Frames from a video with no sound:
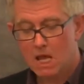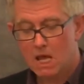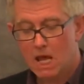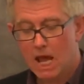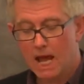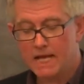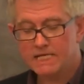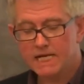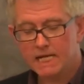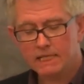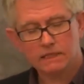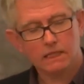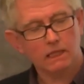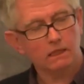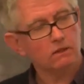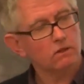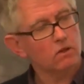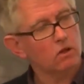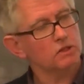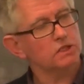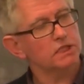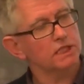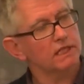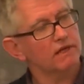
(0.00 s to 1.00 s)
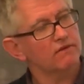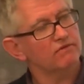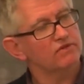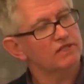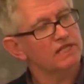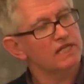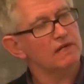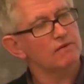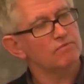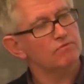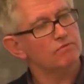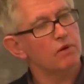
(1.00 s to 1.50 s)
And yet the logic of
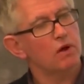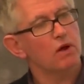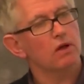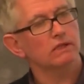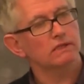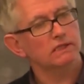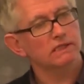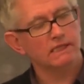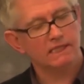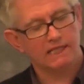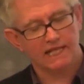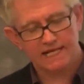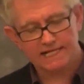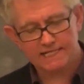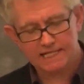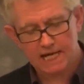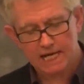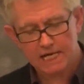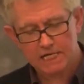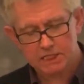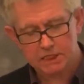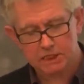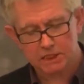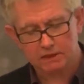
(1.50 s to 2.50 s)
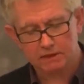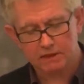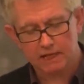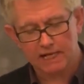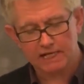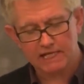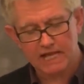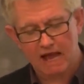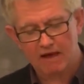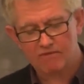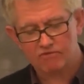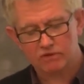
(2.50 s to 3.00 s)
deep personalization
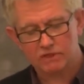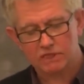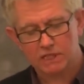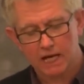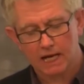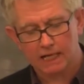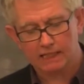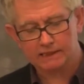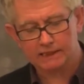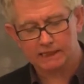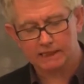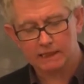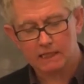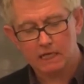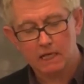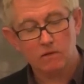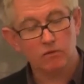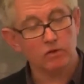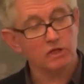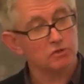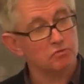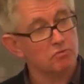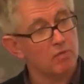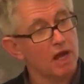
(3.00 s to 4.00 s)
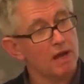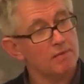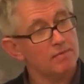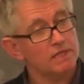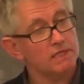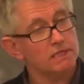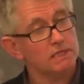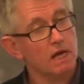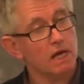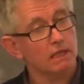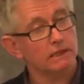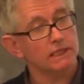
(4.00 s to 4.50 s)
in advertising, which may be
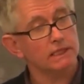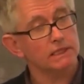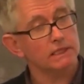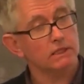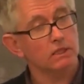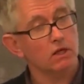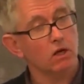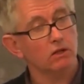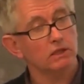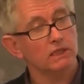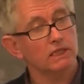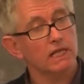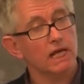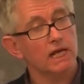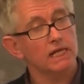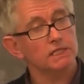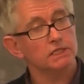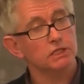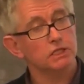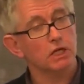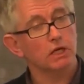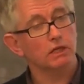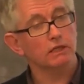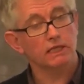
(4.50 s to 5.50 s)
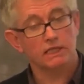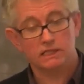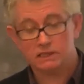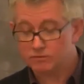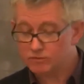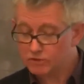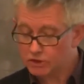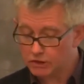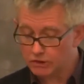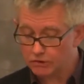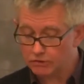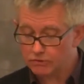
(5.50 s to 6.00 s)
starting to colonize journalism
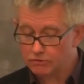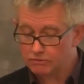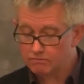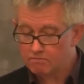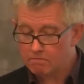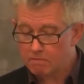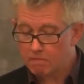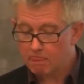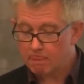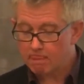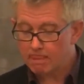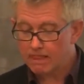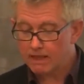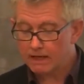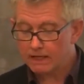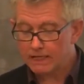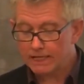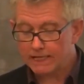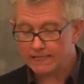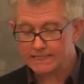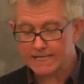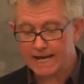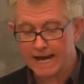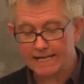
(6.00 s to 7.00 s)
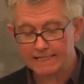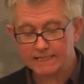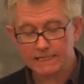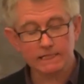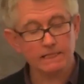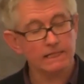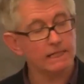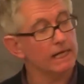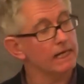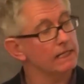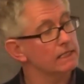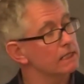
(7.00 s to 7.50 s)
too, is headed
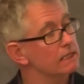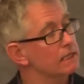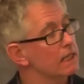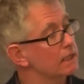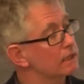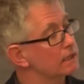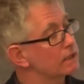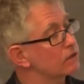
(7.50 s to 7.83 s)
in another